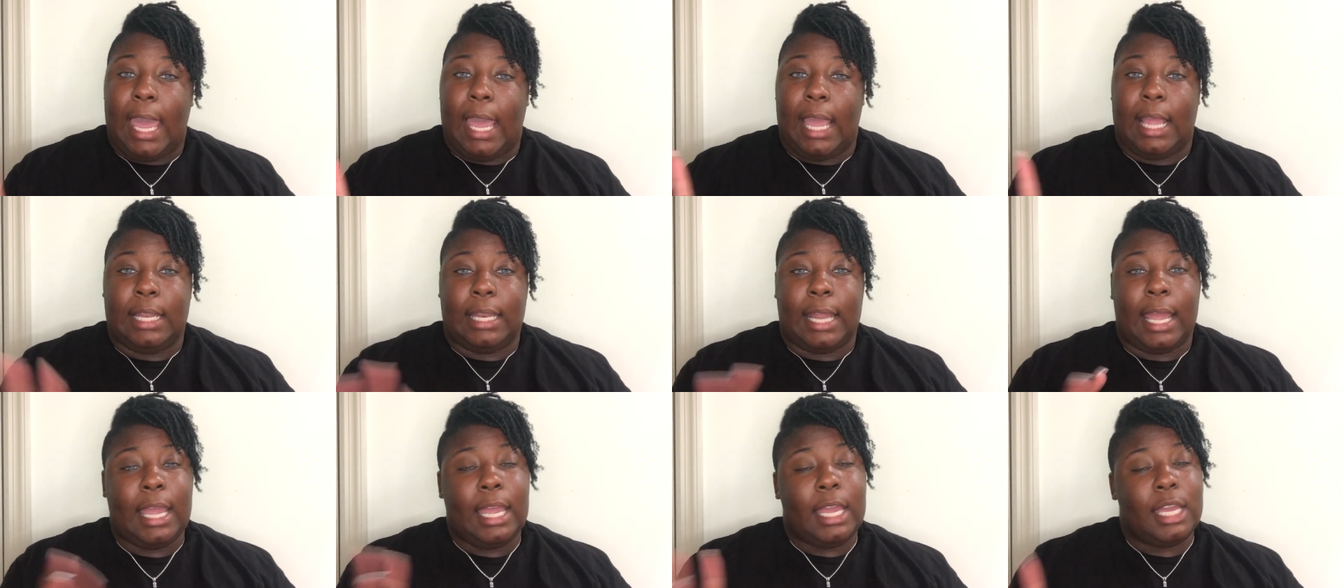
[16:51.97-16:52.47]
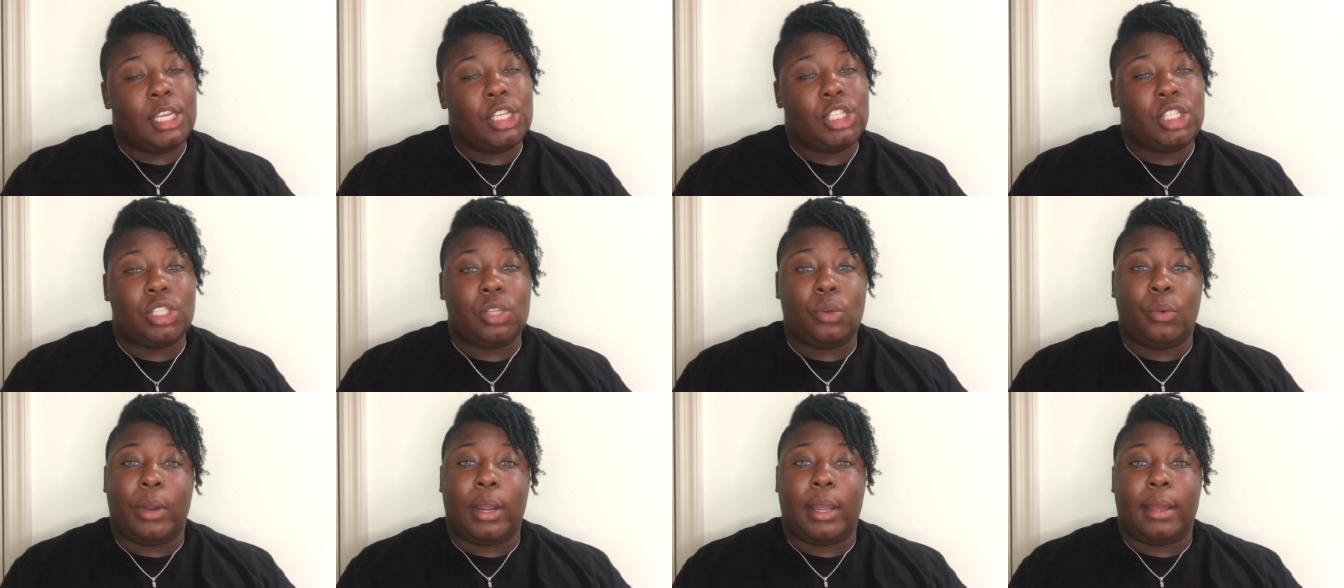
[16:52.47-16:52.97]
and they
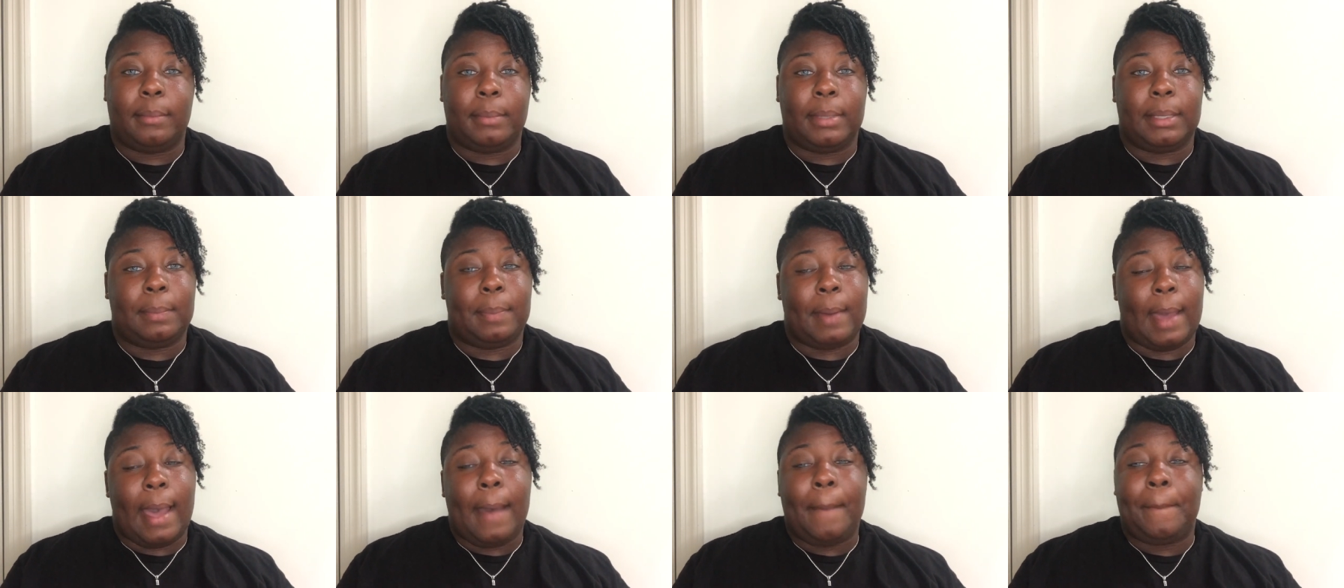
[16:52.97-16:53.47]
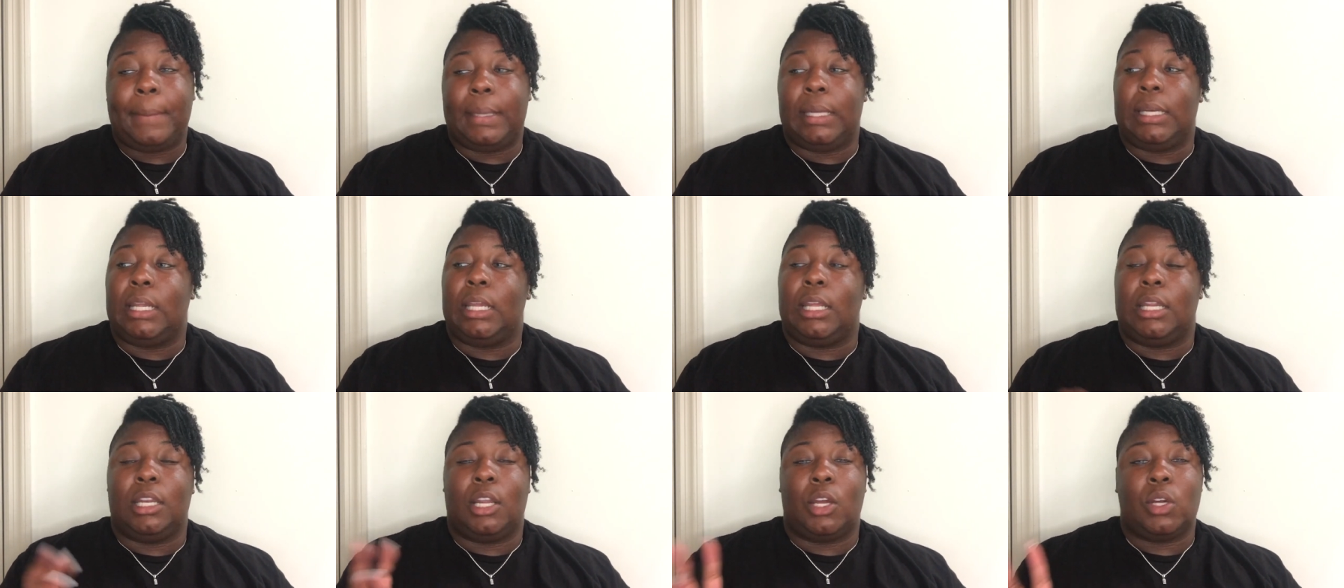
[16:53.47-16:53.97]
Instagram be popping
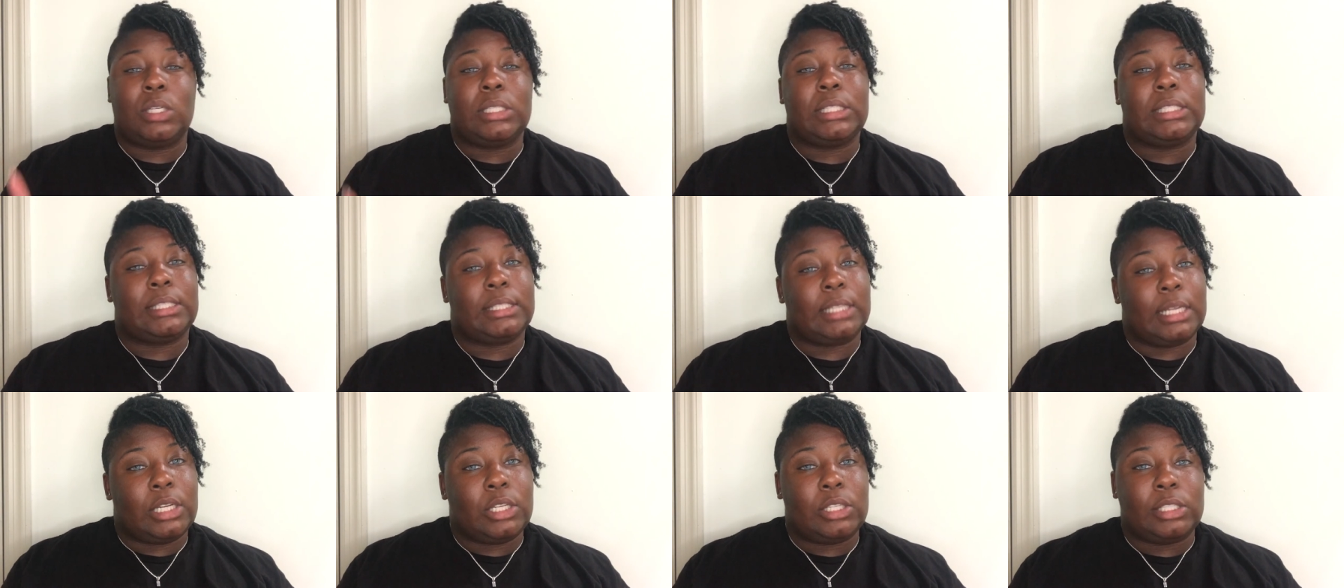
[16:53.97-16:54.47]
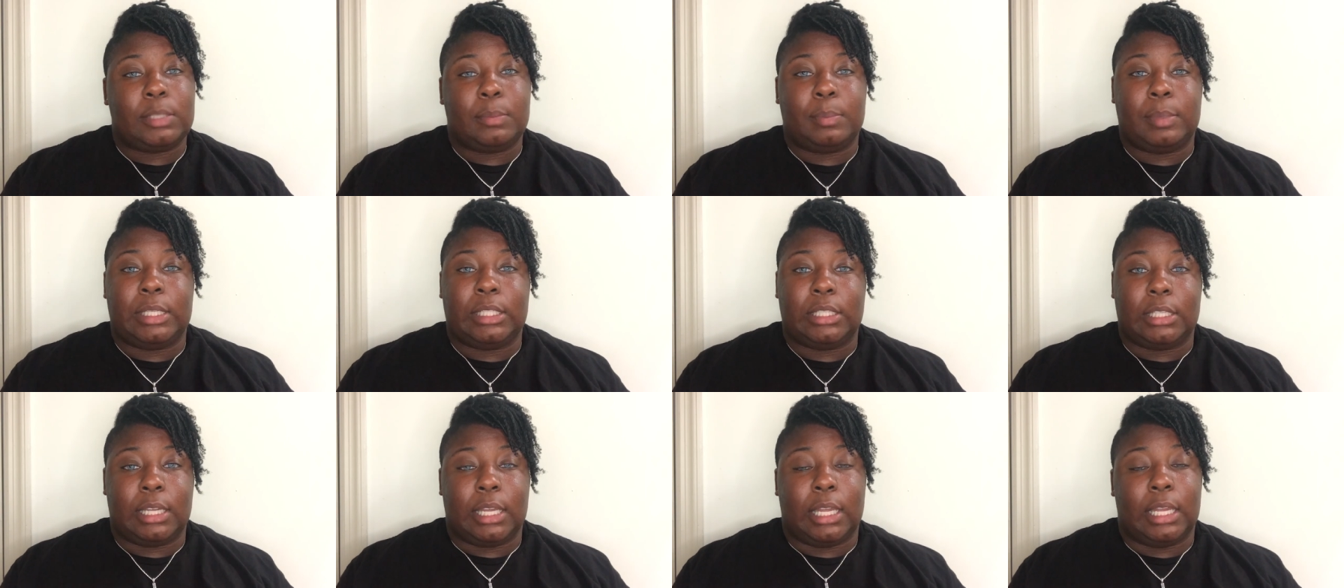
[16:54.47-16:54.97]
and those nails
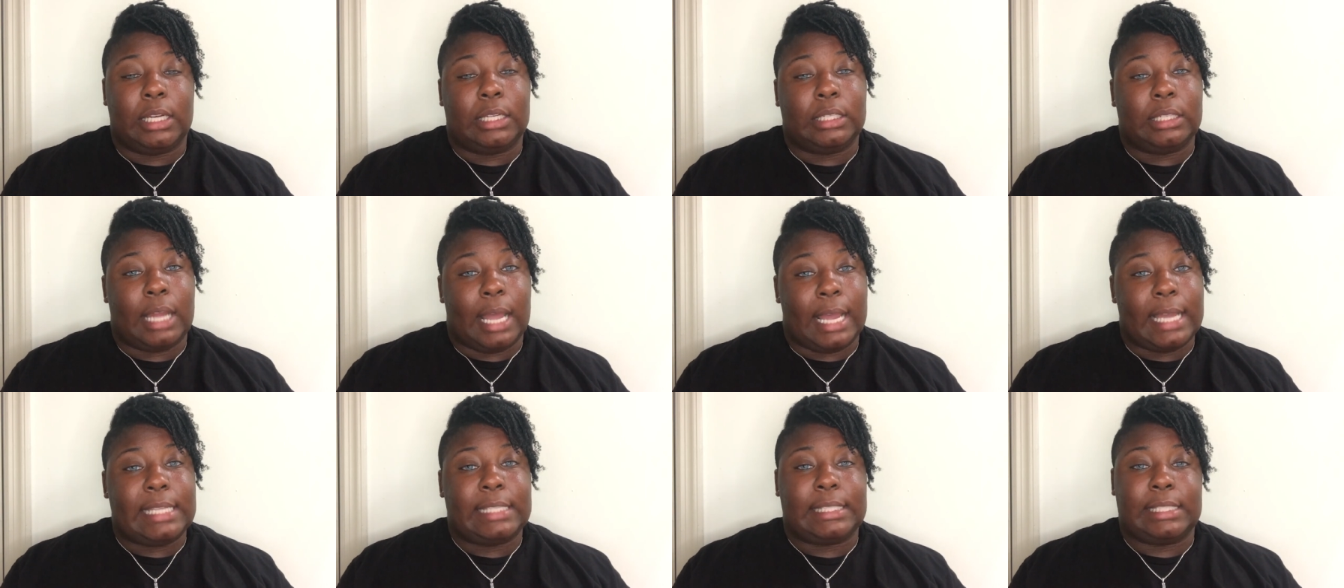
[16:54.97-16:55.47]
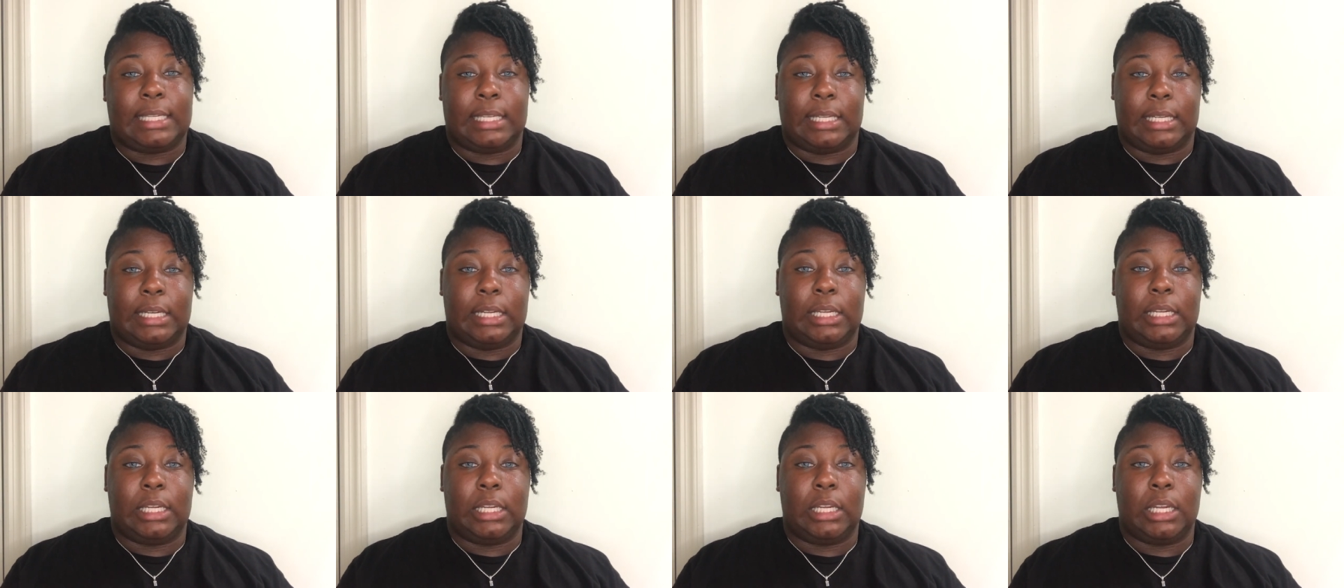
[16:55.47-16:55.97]
be looking nice,
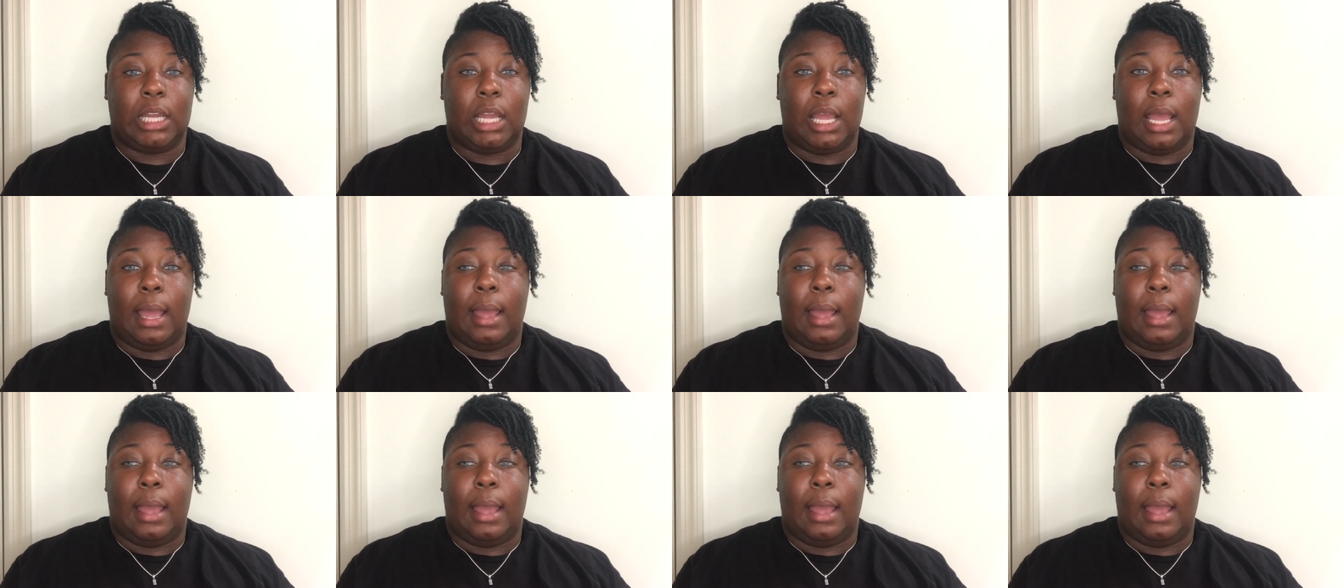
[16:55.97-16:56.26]
honey